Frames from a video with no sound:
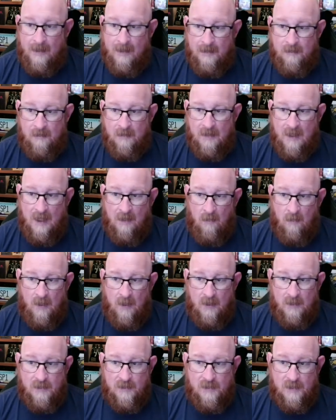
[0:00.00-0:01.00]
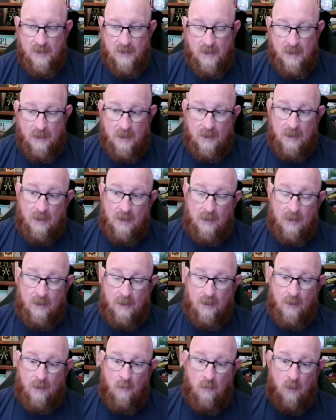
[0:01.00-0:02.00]
that's what that was.
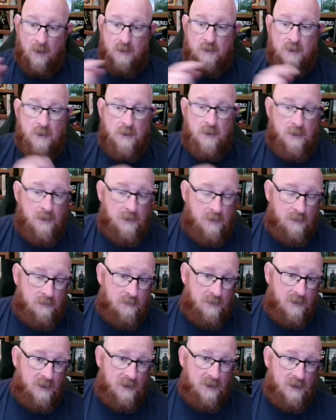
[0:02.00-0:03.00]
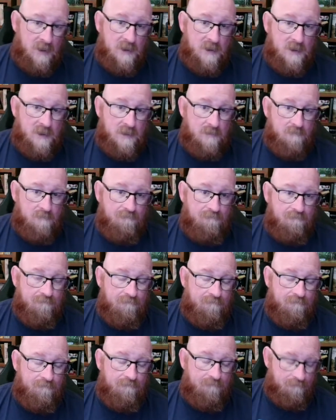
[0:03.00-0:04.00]
And what should you do with this?
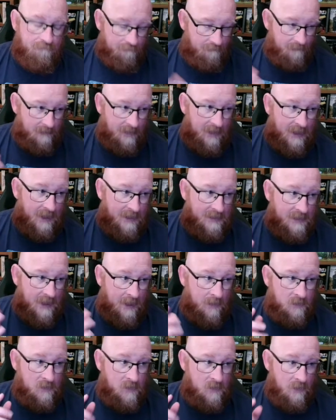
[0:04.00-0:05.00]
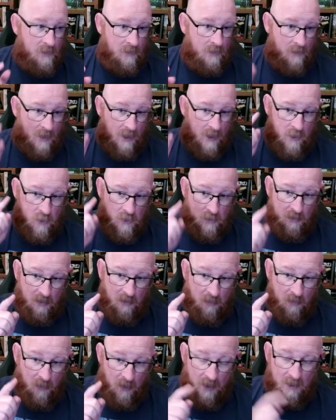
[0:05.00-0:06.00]
That's absolutely right. You should
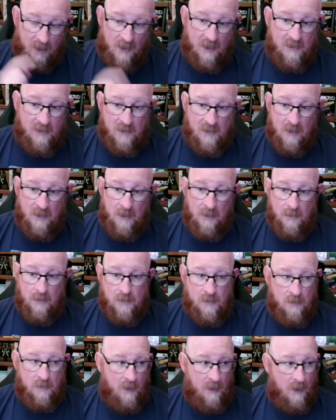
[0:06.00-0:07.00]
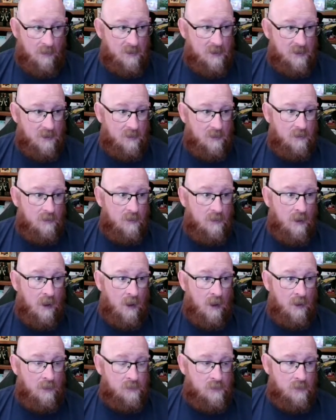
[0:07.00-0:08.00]
be putting this into your script.
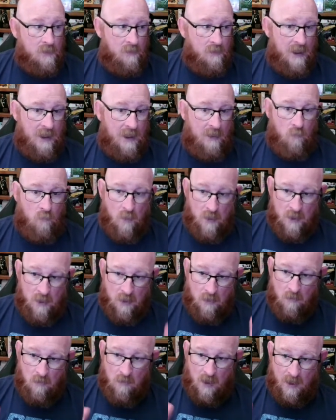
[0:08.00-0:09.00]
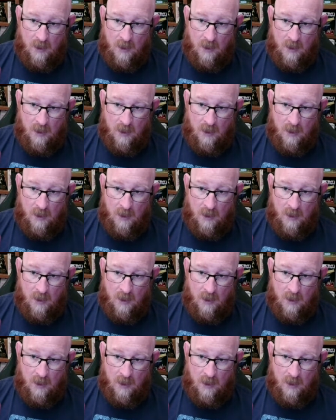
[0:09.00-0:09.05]
Uh, so that when you're